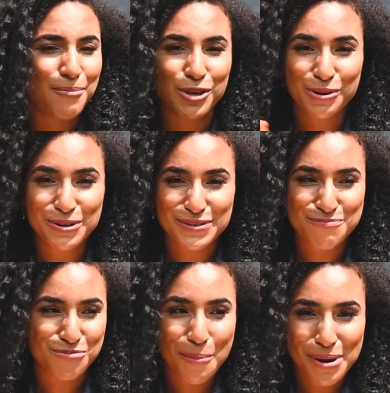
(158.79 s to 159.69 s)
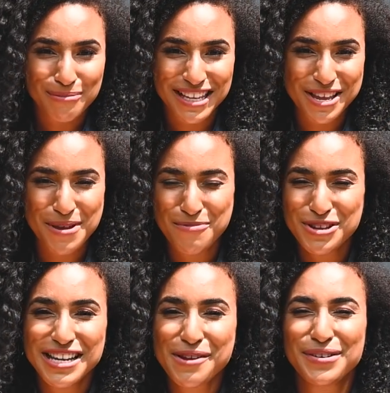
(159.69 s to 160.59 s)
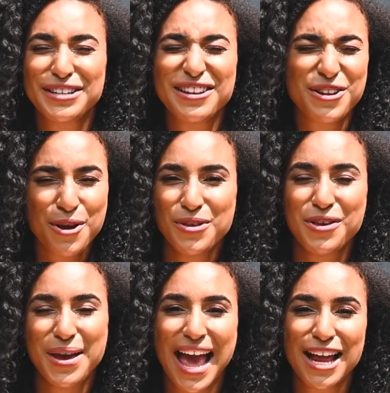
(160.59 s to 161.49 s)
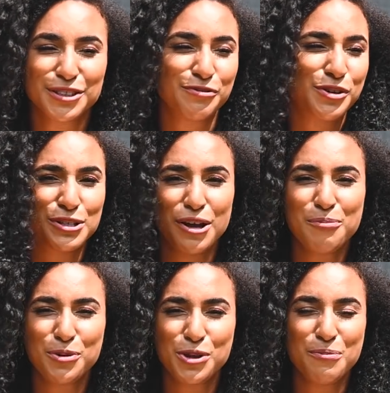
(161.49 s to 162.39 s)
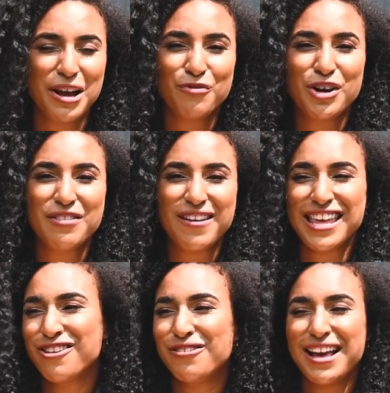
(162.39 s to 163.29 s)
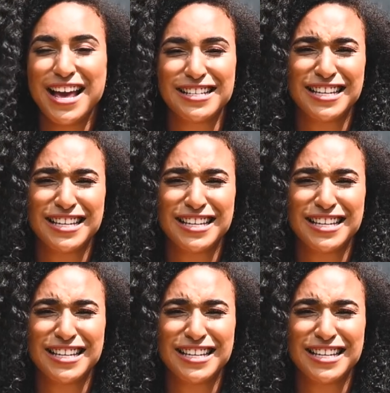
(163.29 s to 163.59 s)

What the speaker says: cures for problems that you maybe didn't even know that you had. So for example, you might find that your hair is